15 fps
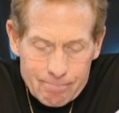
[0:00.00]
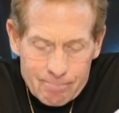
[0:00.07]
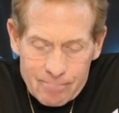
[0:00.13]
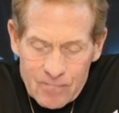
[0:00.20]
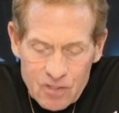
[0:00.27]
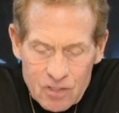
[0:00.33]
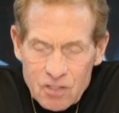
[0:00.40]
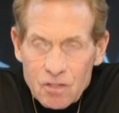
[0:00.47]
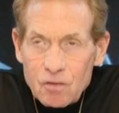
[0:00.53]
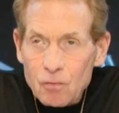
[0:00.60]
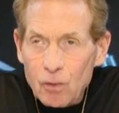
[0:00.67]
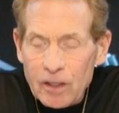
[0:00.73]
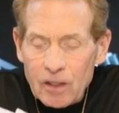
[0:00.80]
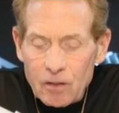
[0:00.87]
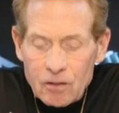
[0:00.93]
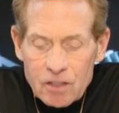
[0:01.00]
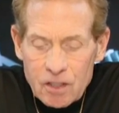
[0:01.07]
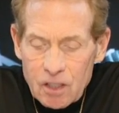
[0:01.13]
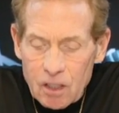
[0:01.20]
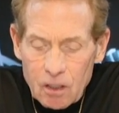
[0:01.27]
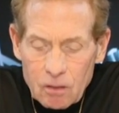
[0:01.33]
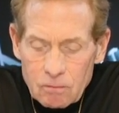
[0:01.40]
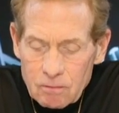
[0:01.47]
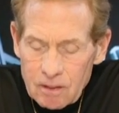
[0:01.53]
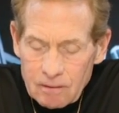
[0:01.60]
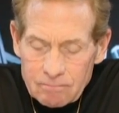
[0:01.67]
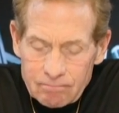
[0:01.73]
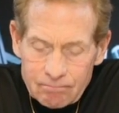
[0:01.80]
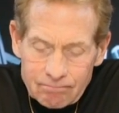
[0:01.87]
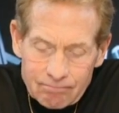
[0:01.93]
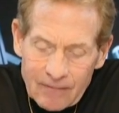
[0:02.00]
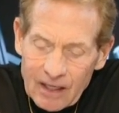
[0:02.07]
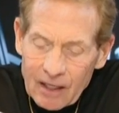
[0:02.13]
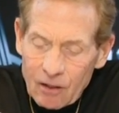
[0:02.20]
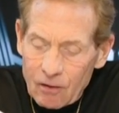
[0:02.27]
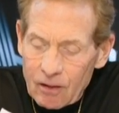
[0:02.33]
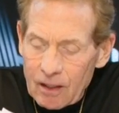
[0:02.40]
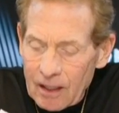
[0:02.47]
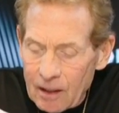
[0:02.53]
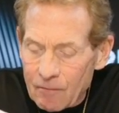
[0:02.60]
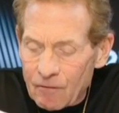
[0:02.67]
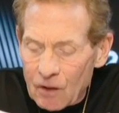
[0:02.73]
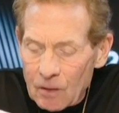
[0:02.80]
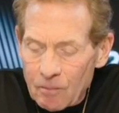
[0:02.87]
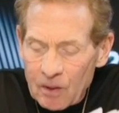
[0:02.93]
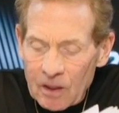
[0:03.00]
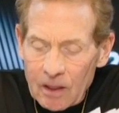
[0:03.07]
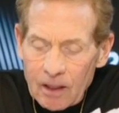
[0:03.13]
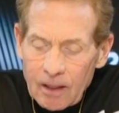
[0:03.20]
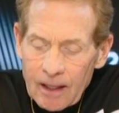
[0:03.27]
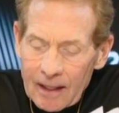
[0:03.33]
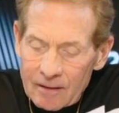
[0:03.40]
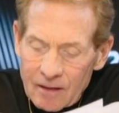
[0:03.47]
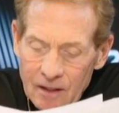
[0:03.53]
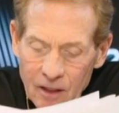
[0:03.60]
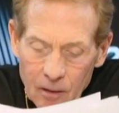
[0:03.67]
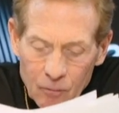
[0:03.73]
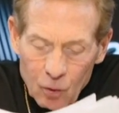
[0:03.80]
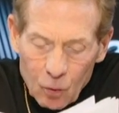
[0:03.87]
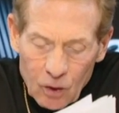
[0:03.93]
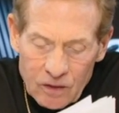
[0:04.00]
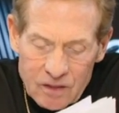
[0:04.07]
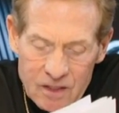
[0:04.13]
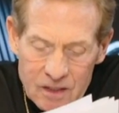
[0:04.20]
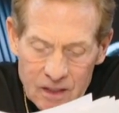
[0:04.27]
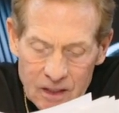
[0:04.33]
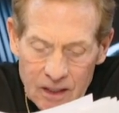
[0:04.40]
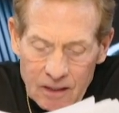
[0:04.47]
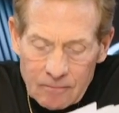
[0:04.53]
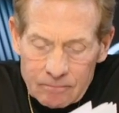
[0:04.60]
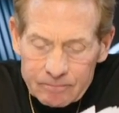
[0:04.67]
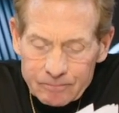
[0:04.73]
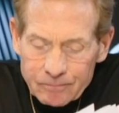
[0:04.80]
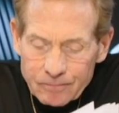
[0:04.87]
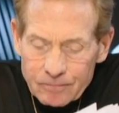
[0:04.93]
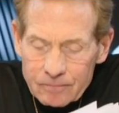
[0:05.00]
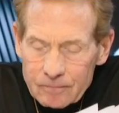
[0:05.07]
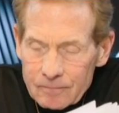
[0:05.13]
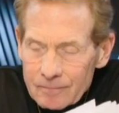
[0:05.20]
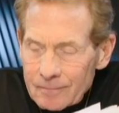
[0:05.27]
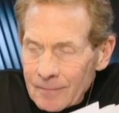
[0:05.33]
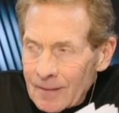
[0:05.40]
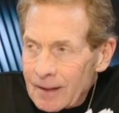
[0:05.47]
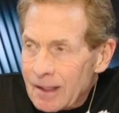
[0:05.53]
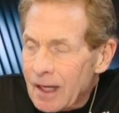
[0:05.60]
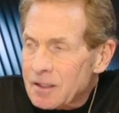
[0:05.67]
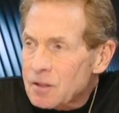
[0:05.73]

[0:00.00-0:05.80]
Just 3 years ago, Aaron, MVP, had the number one seed, got to